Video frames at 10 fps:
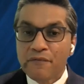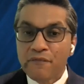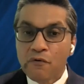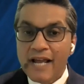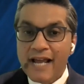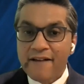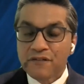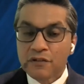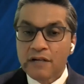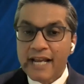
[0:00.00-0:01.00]
before,
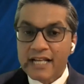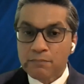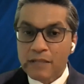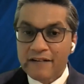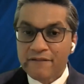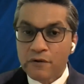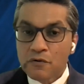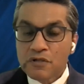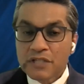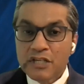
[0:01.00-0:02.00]
after explant
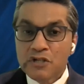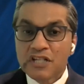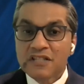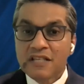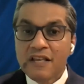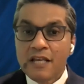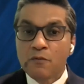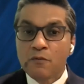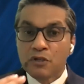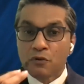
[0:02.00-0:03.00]
photos, and you just
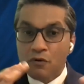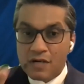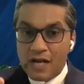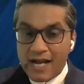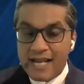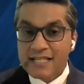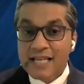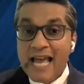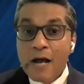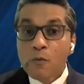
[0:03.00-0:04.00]
see with your own
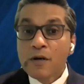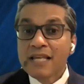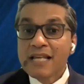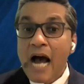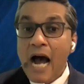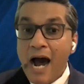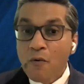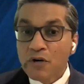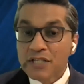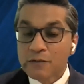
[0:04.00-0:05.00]
eyes within
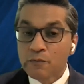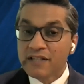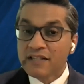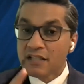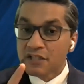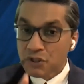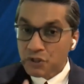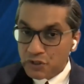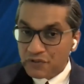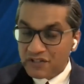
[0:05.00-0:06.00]
hours, once the
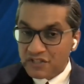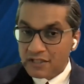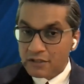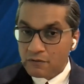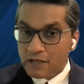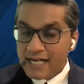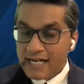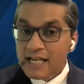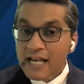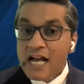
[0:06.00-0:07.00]
surgery is done
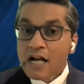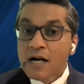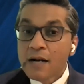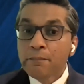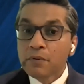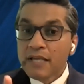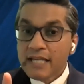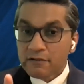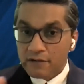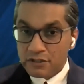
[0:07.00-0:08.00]
right,
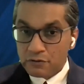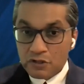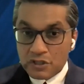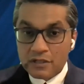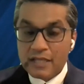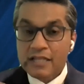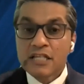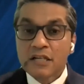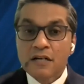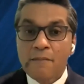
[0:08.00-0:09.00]
complete resolution.
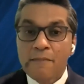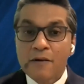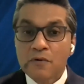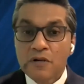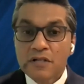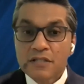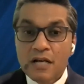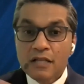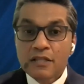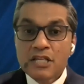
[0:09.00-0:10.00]
These are not my words.
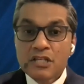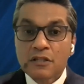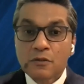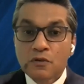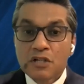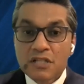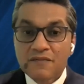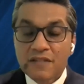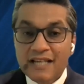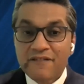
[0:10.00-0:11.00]
These are the words
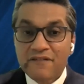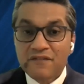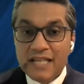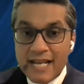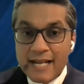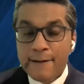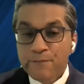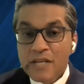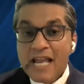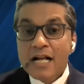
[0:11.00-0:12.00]
of the FDA.
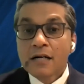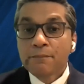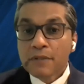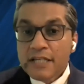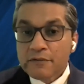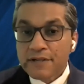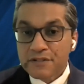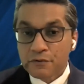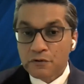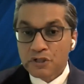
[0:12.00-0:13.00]
Complete
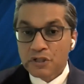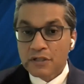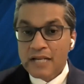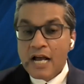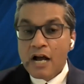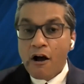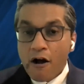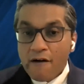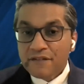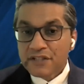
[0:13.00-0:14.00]
resolution
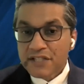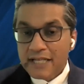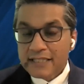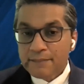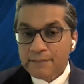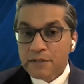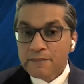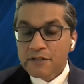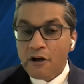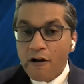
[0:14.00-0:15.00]
of their signs,
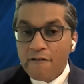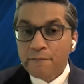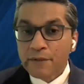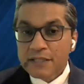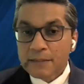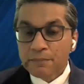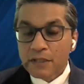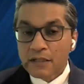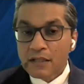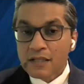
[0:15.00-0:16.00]
symptoms of breast
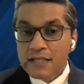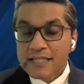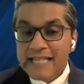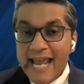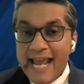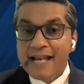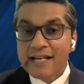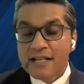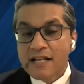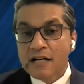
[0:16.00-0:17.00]
implant illness,
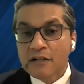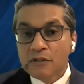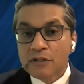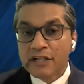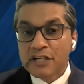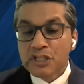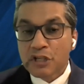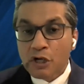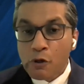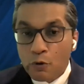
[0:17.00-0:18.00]
and there
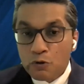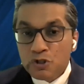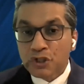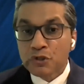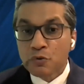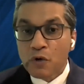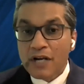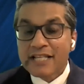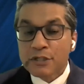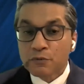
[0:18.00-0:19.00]
is closure to
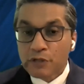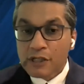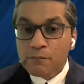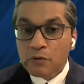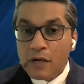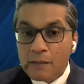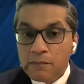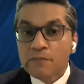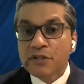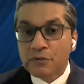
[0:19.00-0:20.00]
what is a real
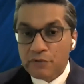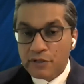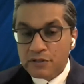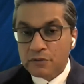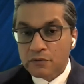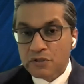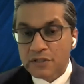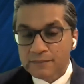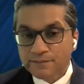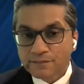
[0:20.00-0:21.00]
problem with a real
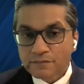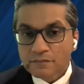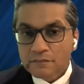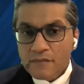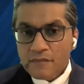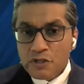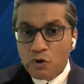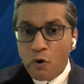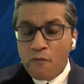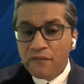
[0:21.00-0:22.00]
solution.
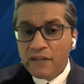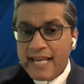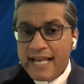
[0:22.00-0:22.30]
So hopefully